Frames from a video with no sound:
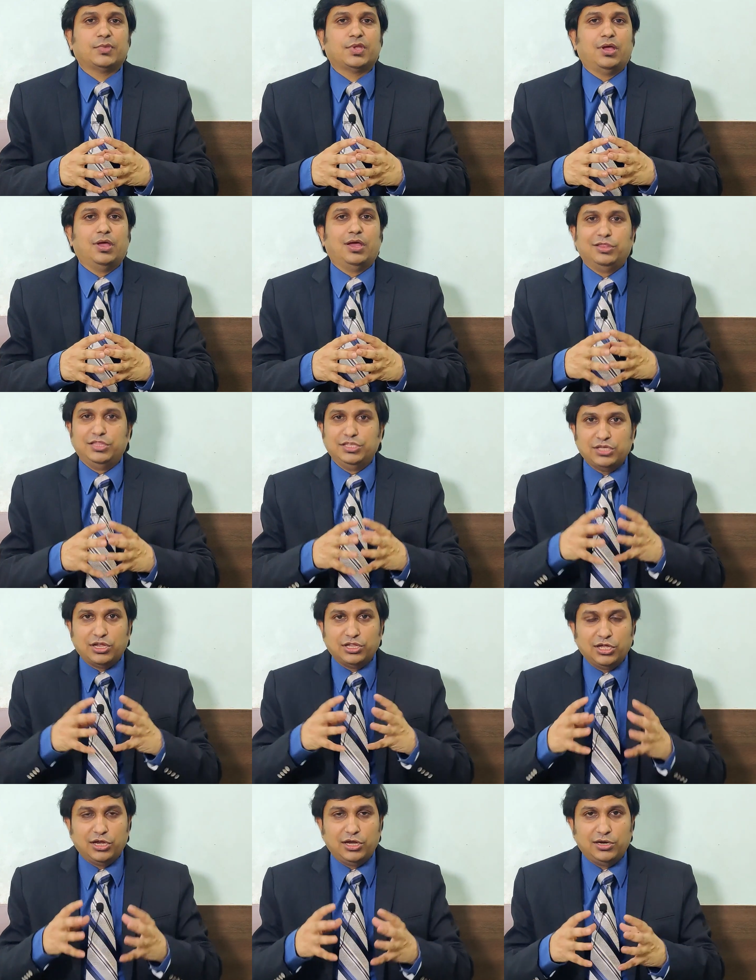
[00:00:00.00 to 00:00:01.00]
These are
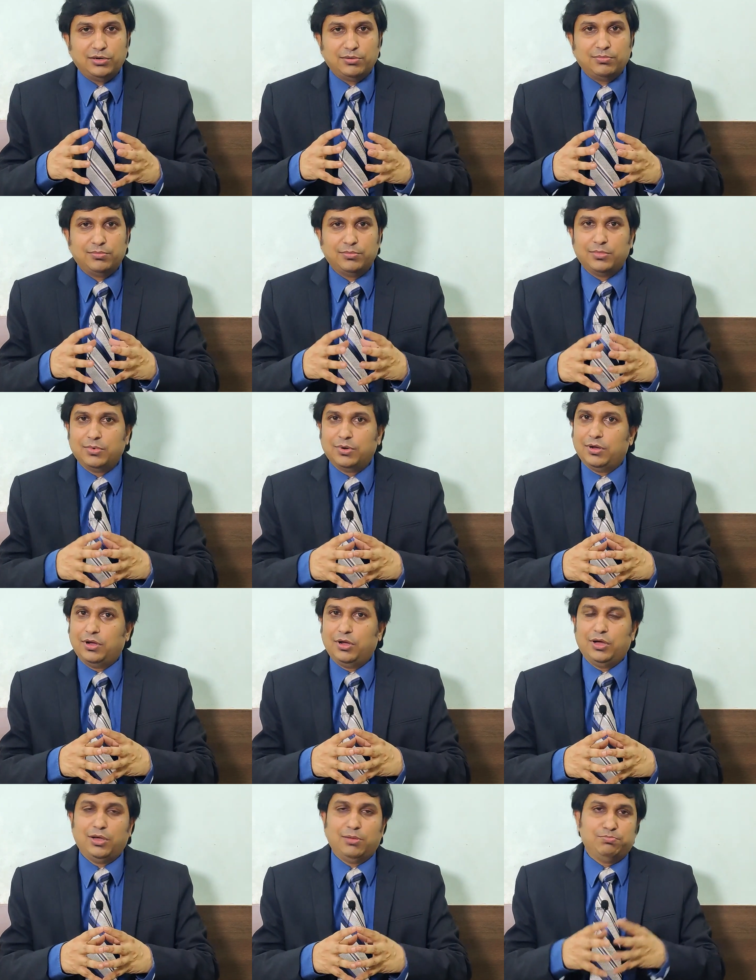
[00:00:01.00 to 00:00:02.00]
the
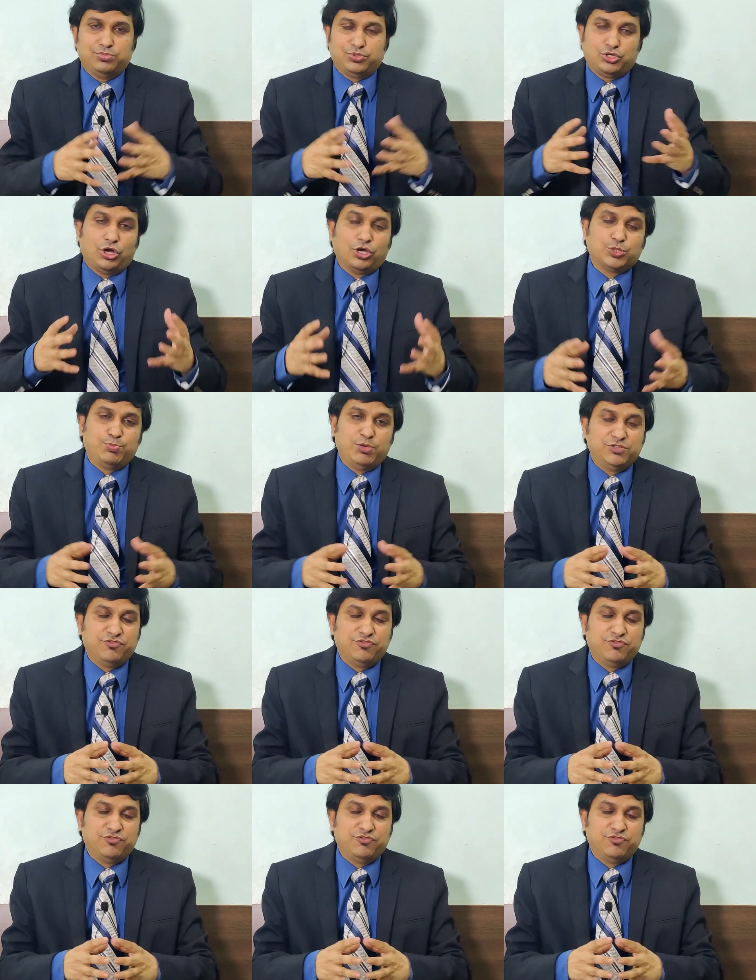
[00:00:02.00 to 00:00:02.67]
stock specific